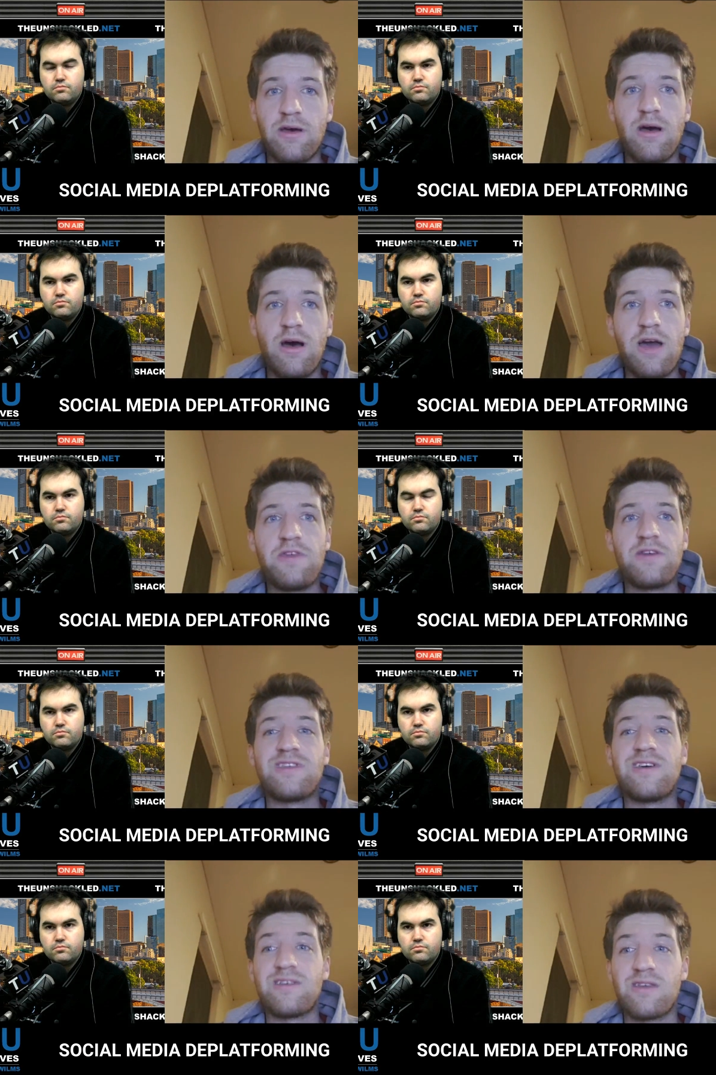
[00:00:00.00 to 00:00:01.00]
Speaker 1: I think
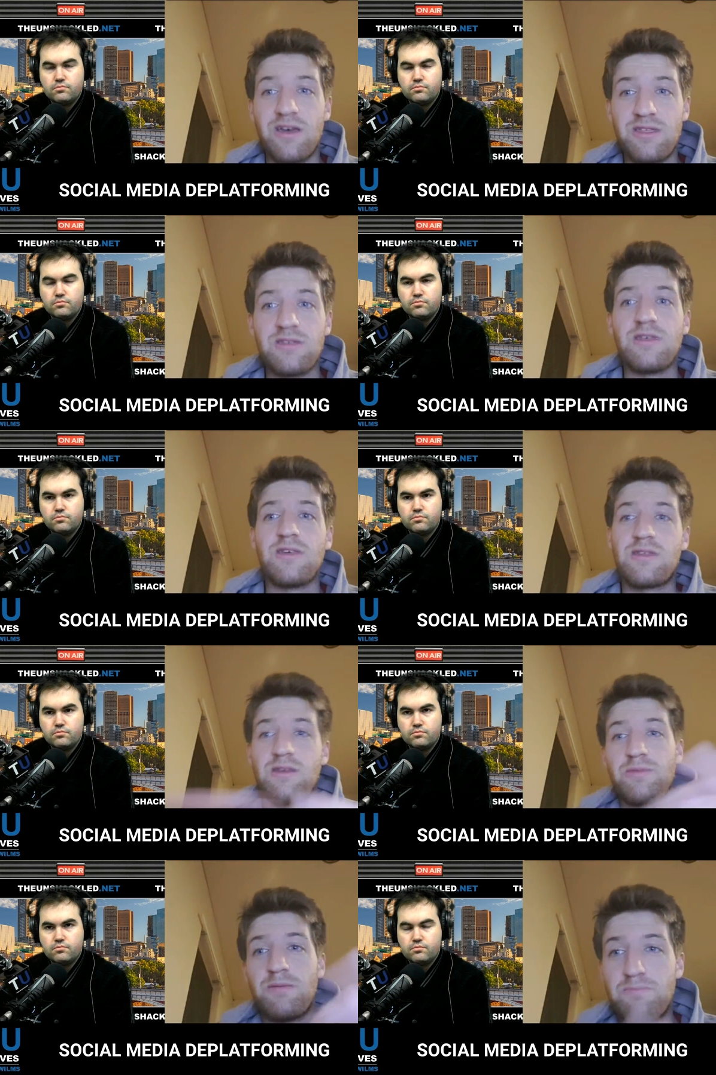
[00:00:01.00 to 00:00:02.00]
there's I think there's something
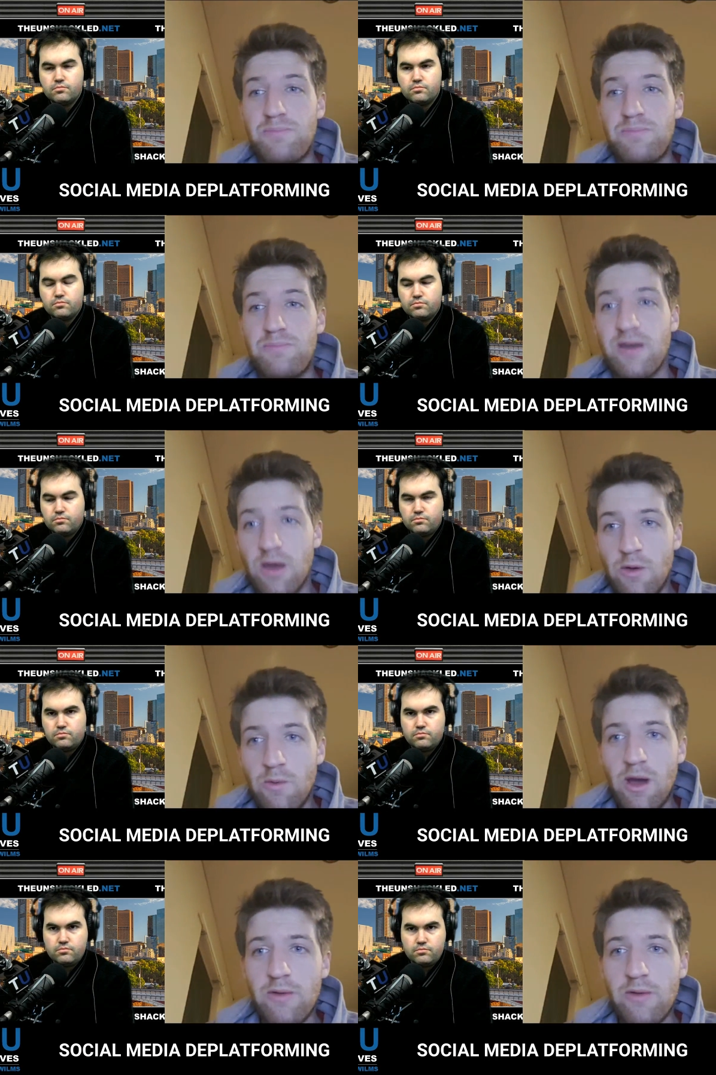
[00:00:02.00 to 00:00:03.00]
big right
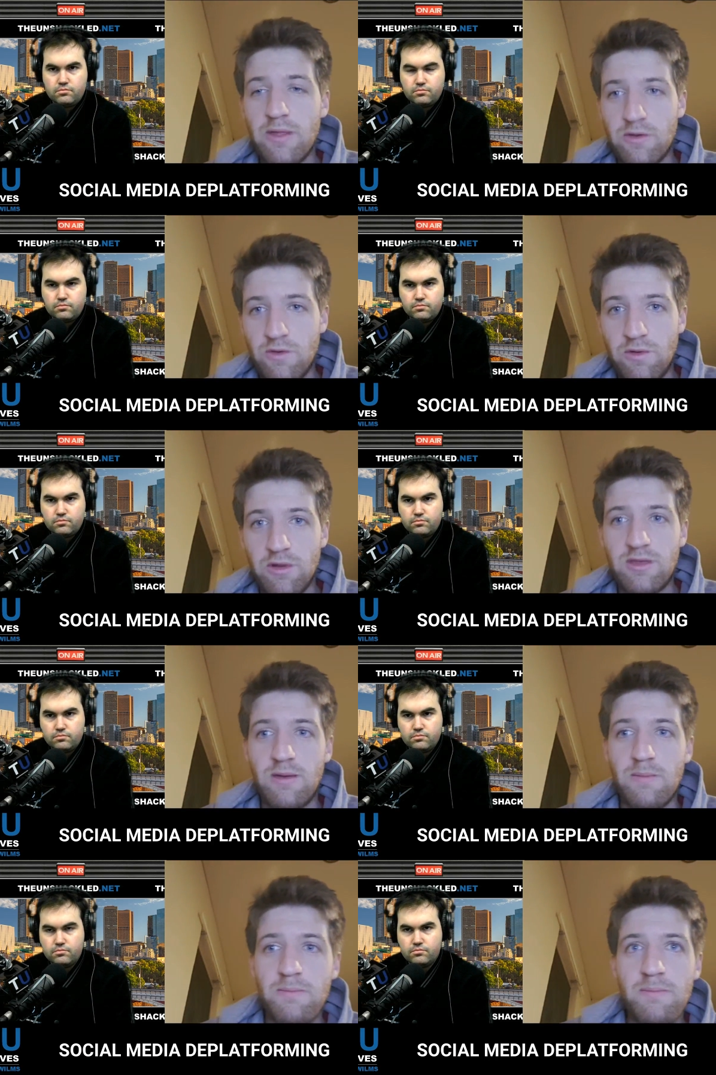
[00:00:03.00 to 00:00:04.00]
around the corner, Tim.
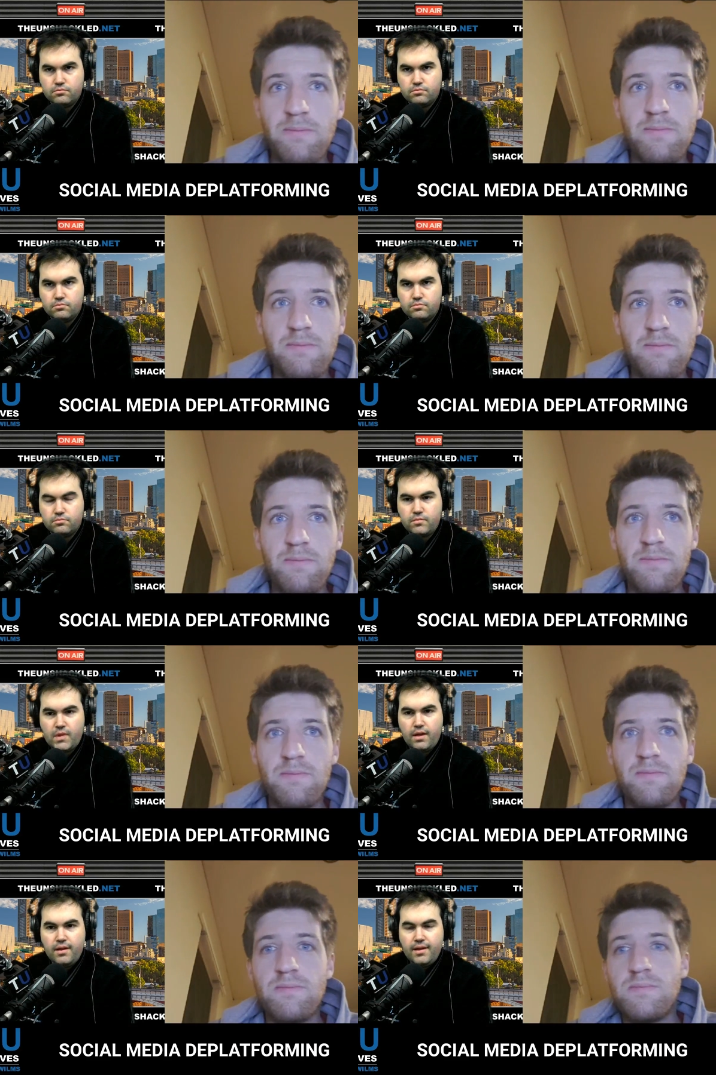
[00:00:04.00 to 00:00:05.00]

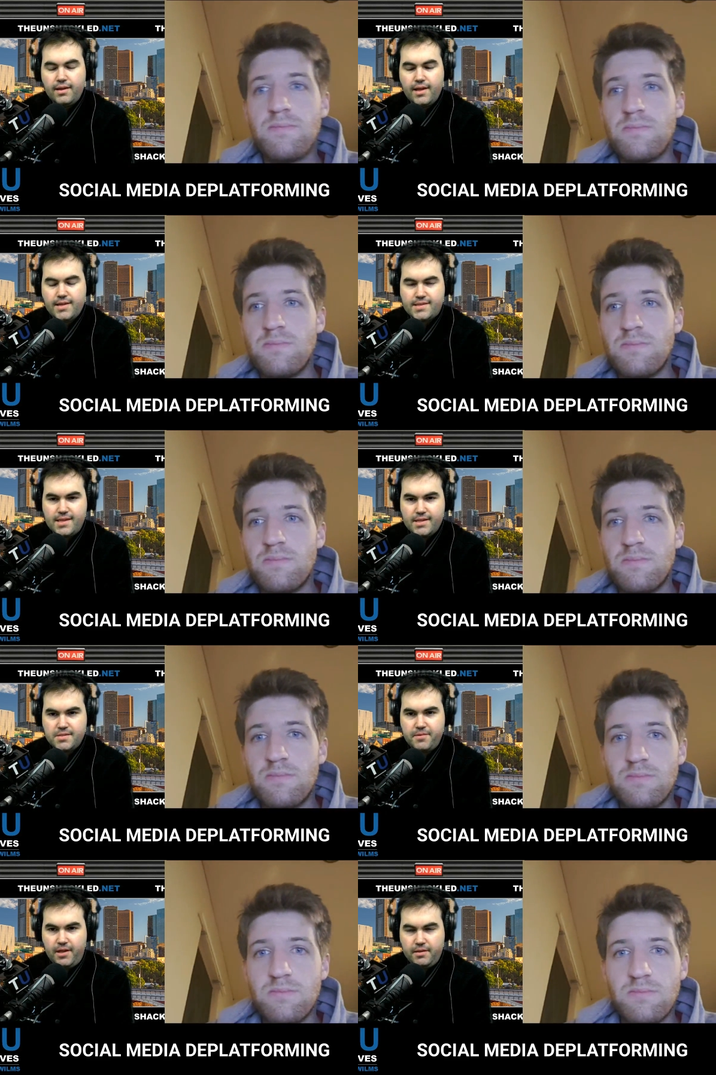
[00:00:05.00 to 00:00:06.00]
Speaker 2: Yes, that's been
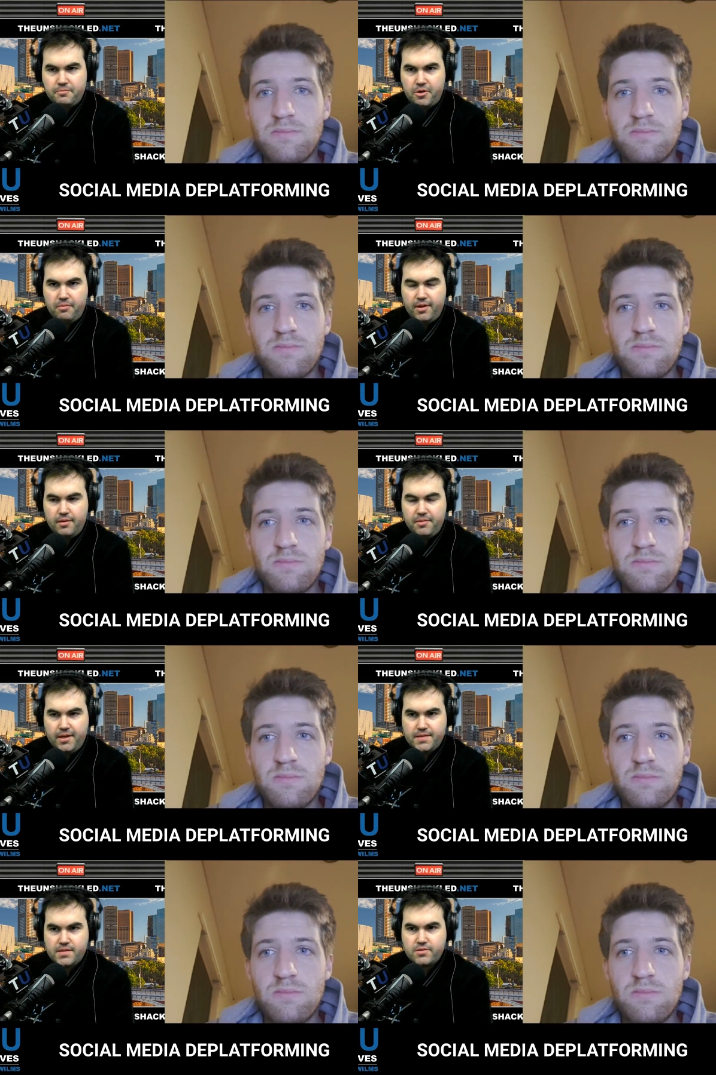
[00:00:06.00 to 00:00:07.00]
probably the biggest
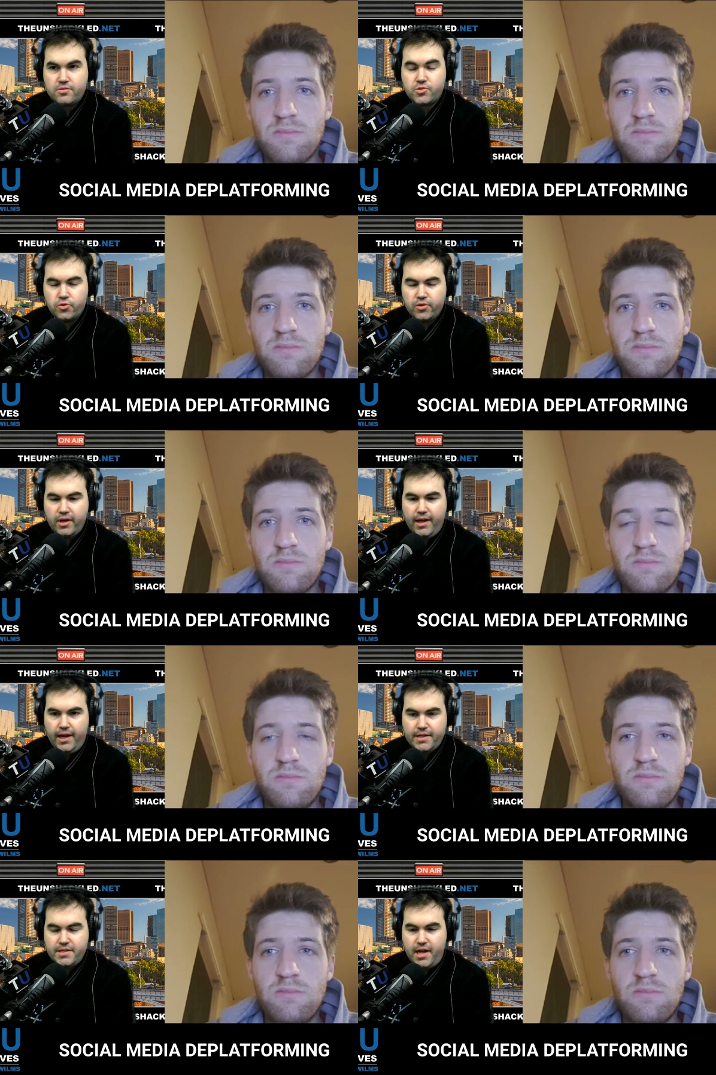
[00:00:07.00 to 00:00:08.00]
story
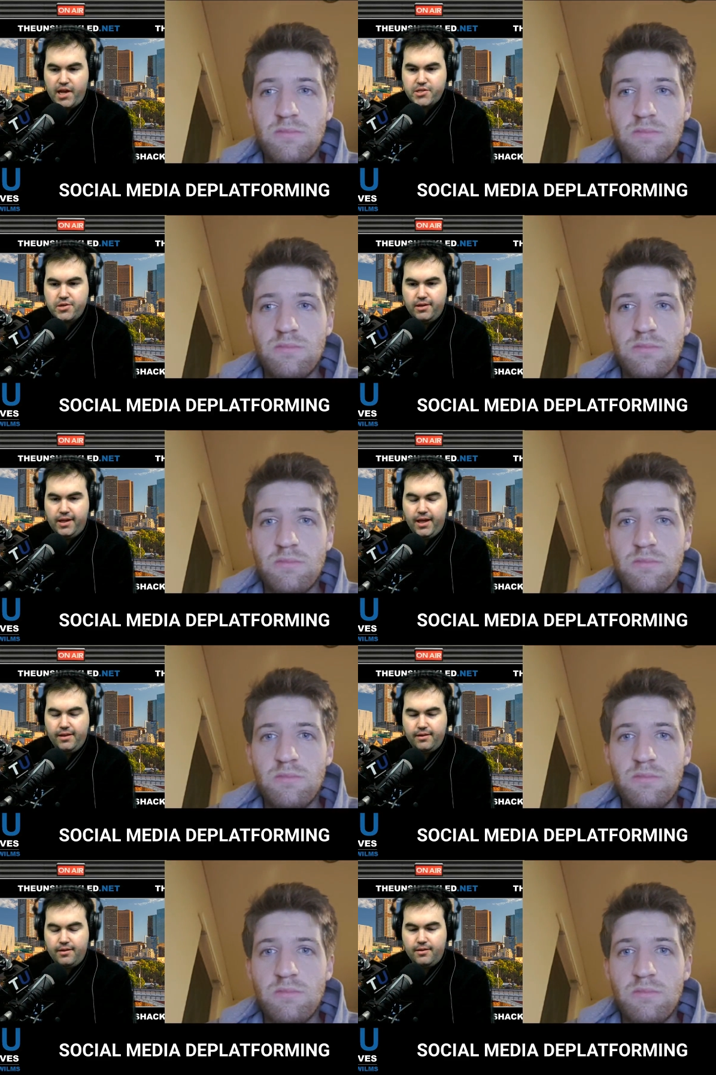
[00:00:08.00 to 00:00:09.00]
internationally the the,
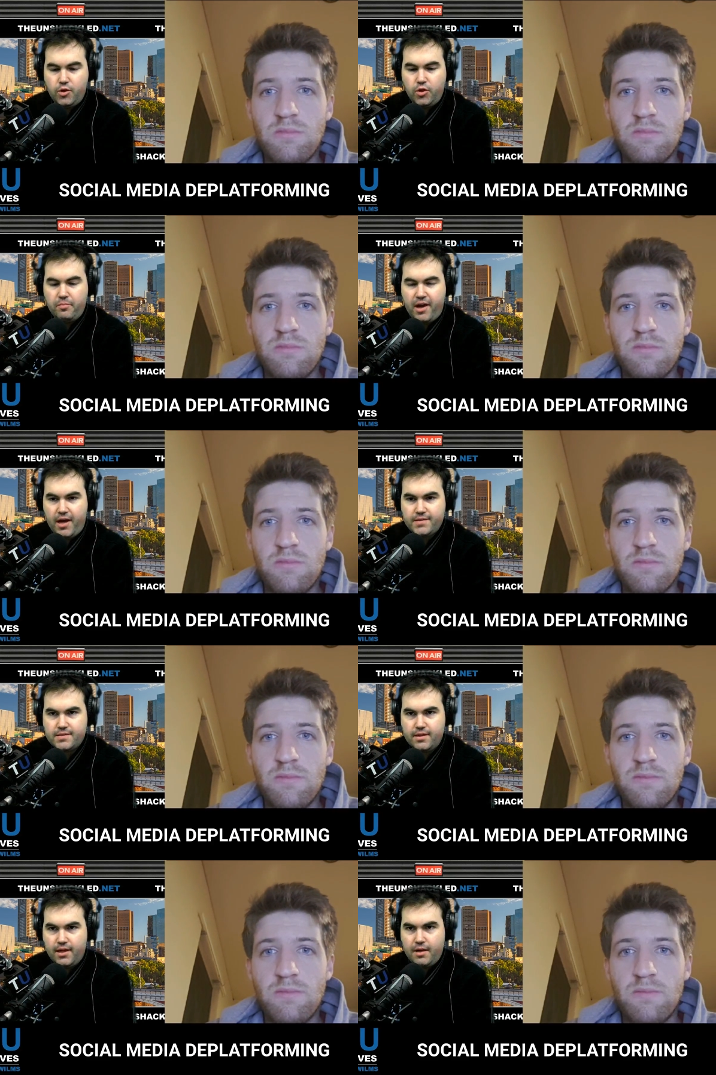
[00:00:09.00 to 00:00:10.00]
the past uh, couple
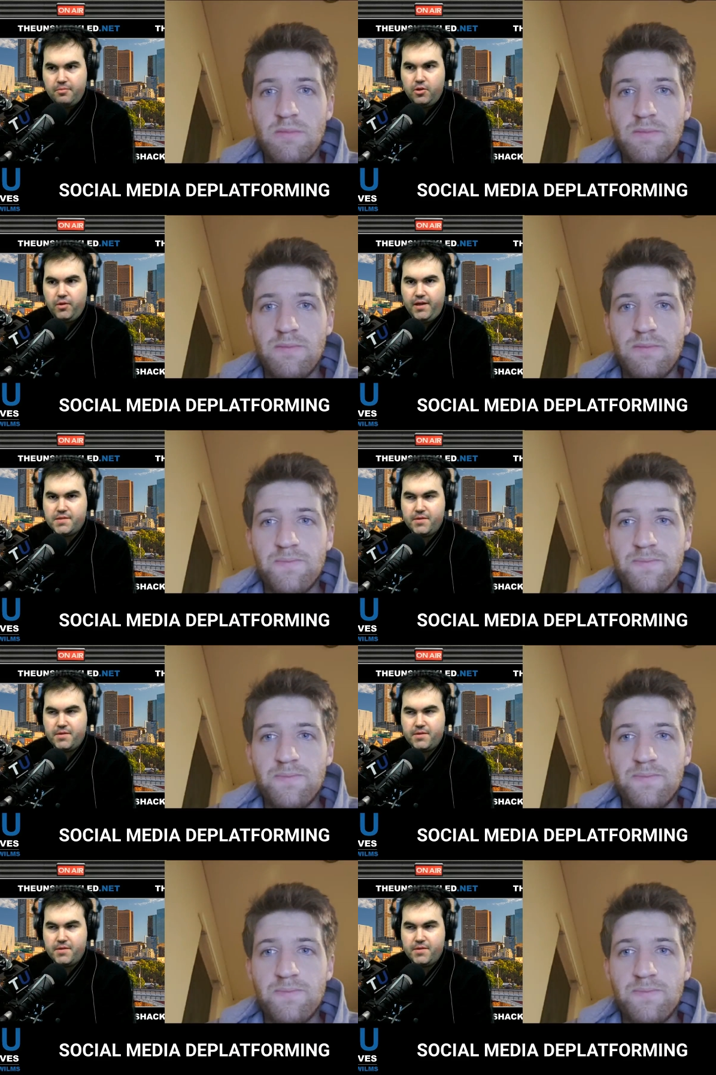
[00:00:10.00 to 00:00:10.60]
of weeks because